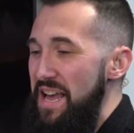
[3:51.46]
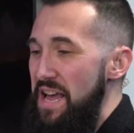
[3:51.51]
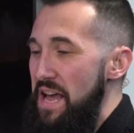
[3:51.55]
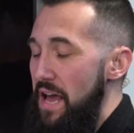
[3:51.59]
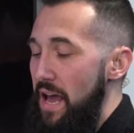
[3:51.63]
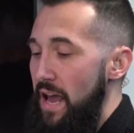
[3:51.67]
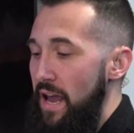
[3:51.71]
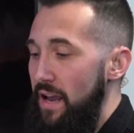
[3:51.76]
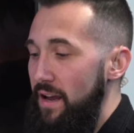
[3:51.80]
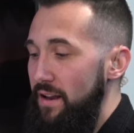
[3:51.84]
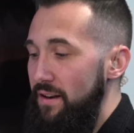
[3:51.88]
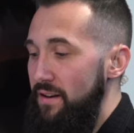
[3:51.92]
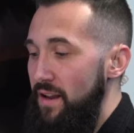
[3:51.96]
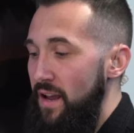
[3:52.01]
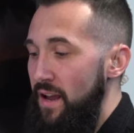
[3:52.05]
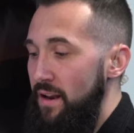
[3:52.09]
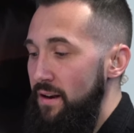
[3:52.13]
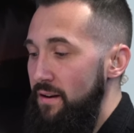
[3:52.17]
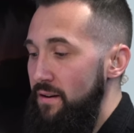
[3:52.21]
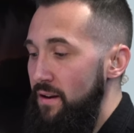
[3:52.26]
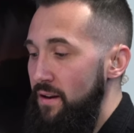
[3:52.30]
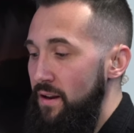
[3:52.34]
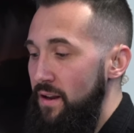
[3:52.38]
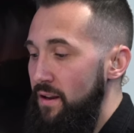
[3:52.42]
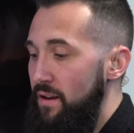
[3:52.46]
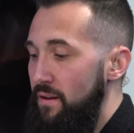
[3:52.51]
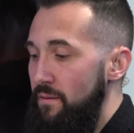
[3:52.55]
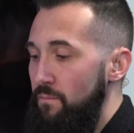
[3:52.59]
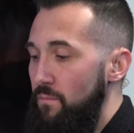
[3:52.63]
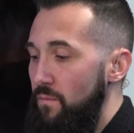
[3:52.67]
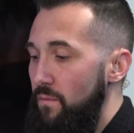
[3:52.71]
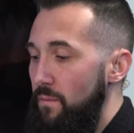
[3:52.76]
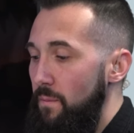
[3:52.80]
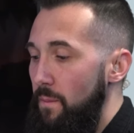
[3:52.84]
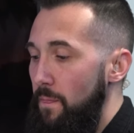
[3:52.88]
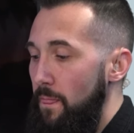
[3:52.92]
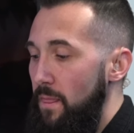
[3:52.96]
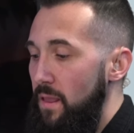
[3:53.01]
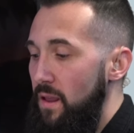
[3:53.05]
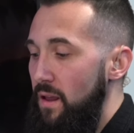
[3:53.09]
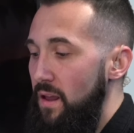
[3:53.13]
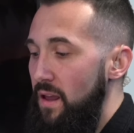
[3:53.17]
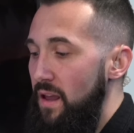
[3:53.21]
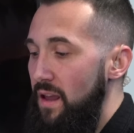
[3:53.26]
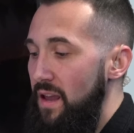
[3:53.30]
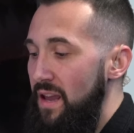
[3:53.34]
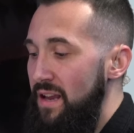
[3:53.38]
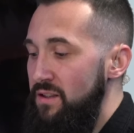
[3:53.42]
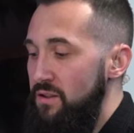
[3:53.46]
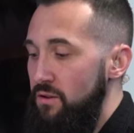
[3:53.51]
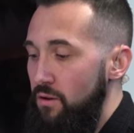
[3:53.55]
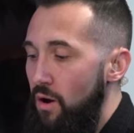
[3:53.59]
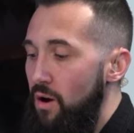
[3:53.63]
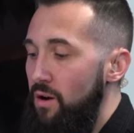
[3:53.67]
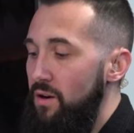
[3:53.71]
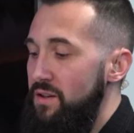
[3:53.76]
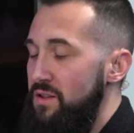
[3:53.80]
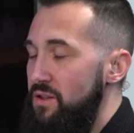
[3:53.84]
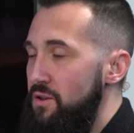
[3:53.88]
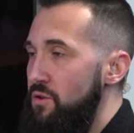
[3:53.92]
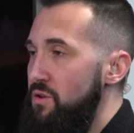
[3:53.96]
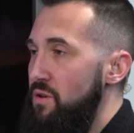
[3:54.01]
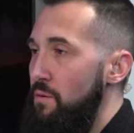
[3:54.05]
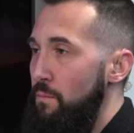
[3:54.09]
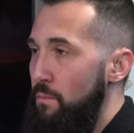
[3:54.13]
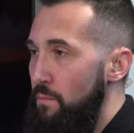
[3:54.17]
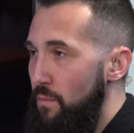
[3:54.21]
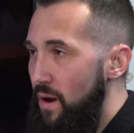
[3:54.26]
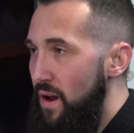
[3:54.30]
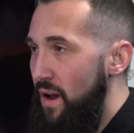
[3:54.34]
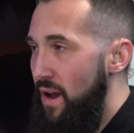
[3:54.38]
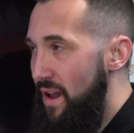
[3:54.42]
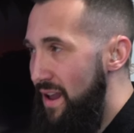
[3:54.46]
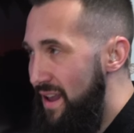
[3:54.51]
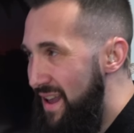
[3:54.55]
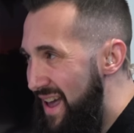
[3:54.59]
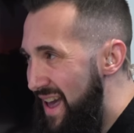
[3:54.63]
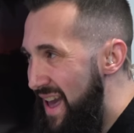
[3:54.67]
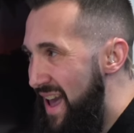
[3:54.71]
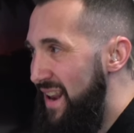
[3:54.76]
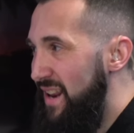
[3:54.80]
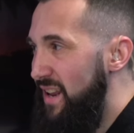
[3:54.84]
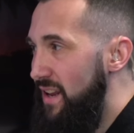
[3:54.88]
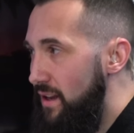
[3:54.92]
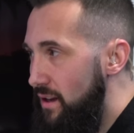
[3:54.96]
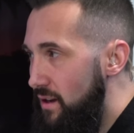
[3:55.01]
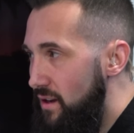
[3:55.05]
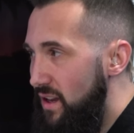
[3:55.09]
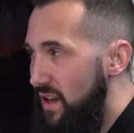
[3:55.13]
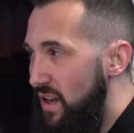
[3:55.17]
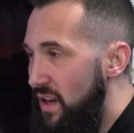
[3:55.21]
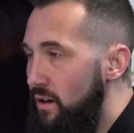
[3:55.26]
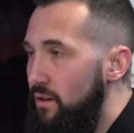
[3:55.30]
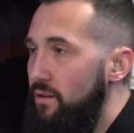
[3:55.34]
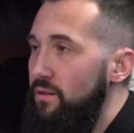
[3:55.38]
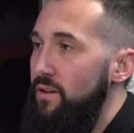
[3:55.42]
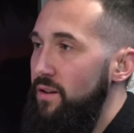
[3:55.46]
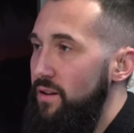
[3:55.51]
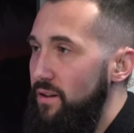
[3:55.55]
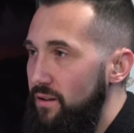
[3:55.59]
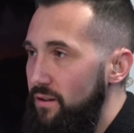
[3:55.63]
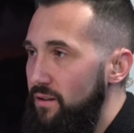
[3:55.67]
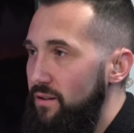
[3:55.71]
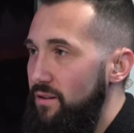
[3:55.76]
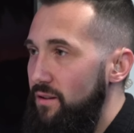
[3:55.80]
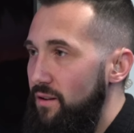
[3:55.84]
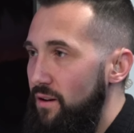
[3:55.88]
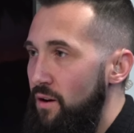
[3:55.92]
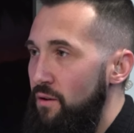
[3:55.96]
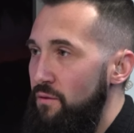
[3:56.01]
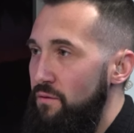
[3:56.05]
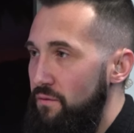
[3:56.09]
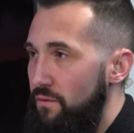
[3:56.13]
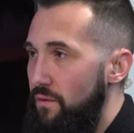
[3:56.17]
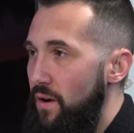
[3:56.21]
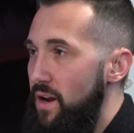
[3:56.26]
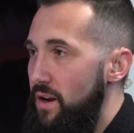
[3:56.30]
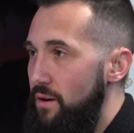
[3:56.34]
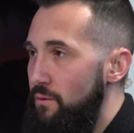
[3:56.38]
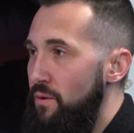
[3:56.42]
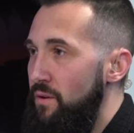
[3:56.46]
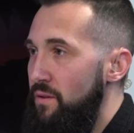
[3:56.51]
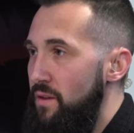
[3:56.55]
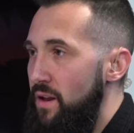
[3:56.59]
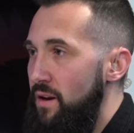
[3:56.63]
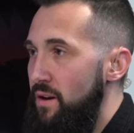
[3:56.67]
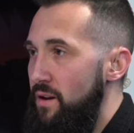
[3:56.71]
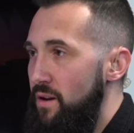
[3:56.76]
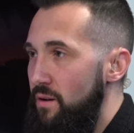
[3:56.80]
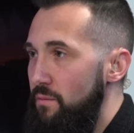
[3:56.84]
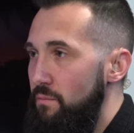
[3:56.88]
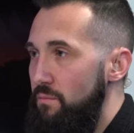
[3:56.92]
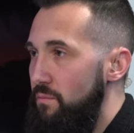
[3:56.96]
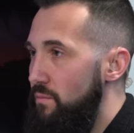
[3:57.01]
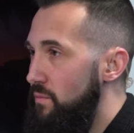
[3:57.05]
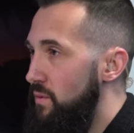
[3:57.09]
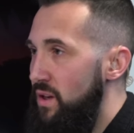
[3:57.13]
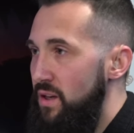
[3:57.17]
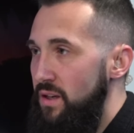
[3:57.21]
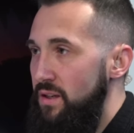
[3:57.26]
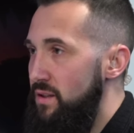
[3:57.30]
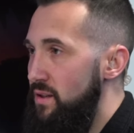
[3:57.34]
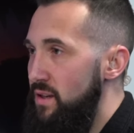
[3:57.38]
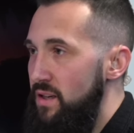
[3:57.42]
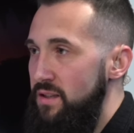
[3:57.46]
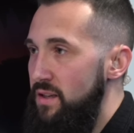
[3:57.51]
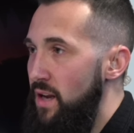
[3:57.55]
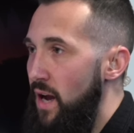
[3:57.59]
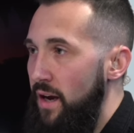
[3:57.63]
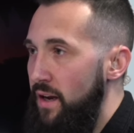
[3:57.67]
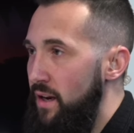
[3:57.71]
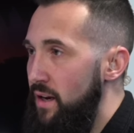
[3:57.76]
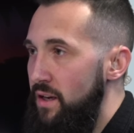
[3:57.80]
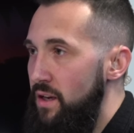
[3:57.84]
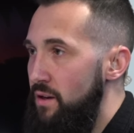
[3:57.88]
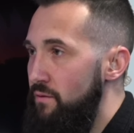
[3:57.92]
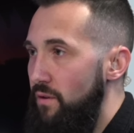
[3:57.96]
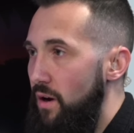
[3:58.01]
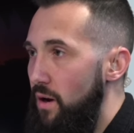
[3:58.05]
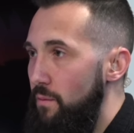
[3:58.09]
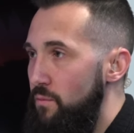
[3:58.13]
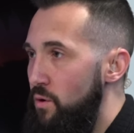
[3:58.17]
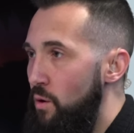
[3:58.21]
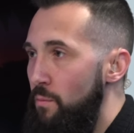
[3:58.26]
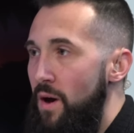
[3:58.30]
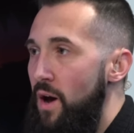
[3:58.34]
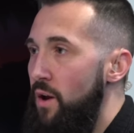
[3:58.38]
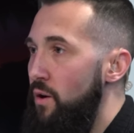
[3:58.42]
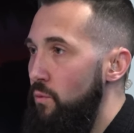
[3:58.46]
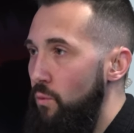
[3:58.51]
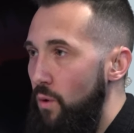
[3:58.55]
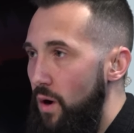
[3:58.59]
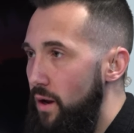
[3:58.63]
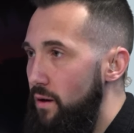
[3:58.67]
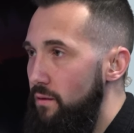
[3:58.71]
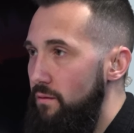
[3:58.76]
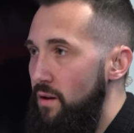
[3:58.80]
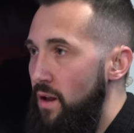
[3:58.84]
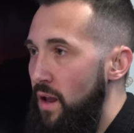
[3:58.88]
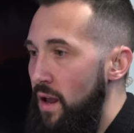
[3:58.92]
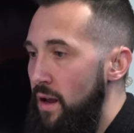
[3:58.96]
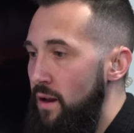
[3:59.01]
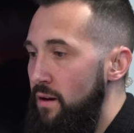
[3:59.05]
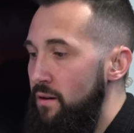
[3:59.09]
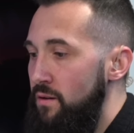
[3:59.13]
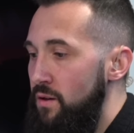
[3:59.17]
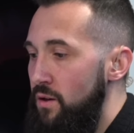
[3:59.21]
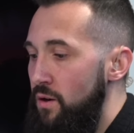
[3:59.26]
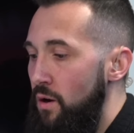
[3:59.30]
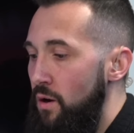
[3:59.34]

and as long as there's any inkling of fight within him, he's not going to give up no matter what. And